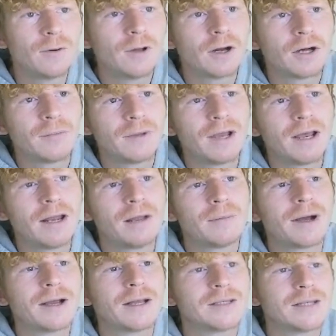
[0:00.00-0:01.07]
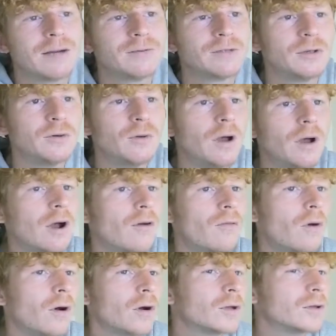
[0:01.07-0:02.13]
We are going to be getting it back in time to
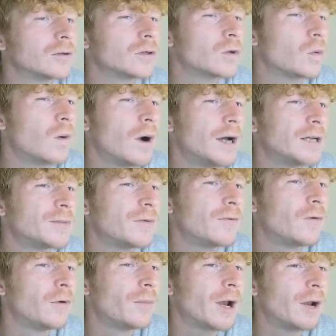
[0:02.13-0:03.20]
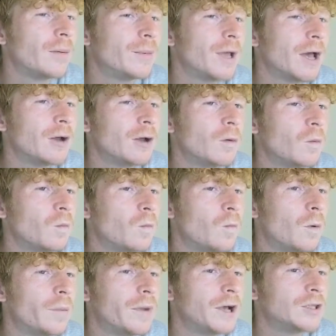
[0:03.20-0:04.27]
rock twice before Bedlam again at
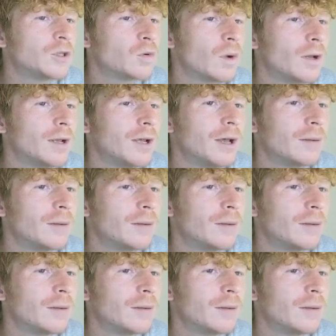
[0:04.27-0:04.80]
1 minute and 20,